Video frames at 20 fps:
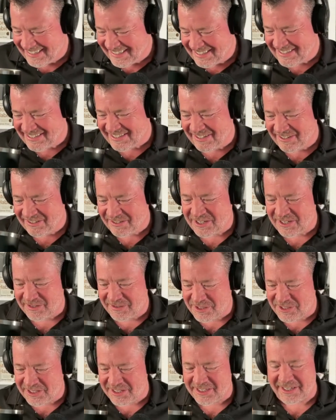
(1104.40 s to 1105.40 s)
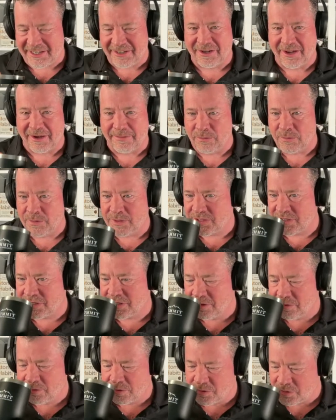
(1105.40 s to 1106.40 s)
So she was just here a couple weeks
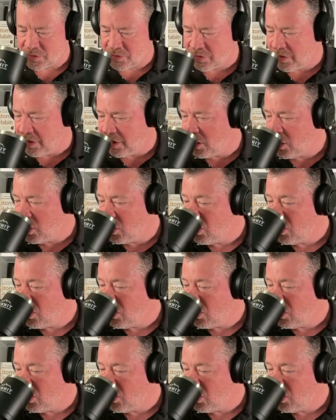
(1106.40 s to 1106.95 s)
ago, which was great.